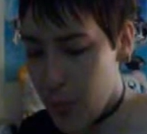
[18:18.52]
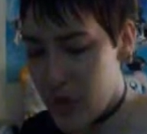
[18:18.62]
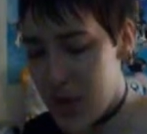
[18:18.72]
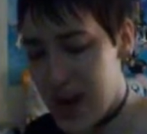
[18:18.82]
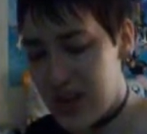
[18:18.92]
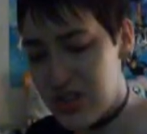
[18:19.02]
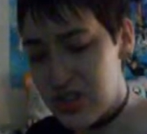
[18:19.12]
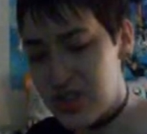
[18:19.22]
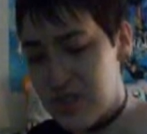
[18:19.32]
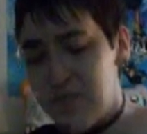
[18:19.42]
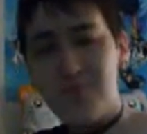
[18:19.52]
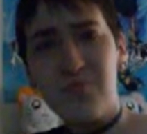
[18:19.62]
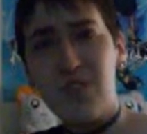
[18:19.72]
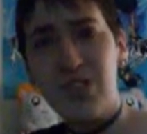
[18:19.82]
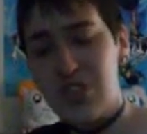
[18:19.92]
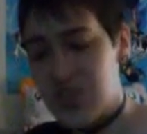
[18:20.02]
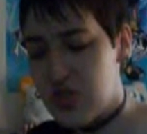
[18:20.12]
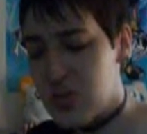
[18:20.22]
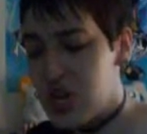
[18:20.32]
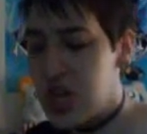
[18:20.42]
But wow, this is... This is
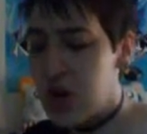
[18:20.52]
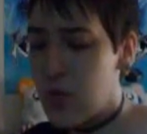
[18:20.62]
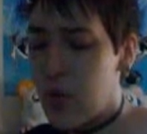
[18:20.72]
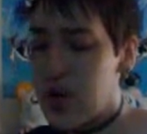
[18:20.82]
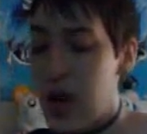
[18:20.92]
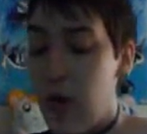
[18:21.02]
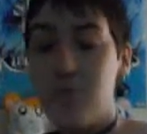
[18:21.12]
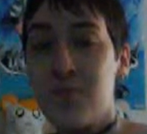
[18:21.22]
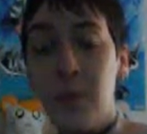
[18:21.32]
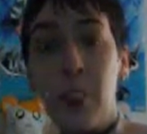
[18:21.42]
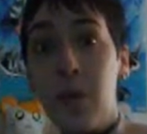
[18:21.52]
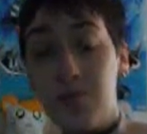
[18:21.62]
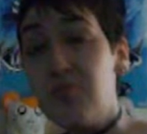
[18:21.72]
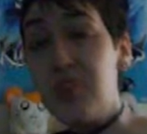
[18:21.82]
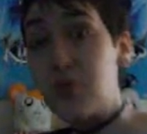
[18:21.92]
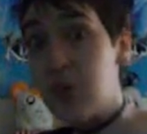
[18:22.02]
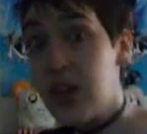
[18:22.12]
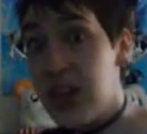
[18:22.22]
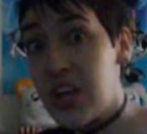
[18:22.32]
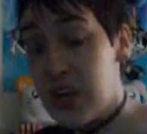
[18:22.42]
a really good workout. It's
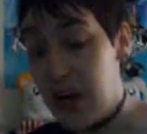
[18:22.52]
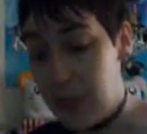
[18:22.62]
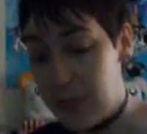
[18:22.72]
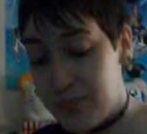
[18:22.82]
really good.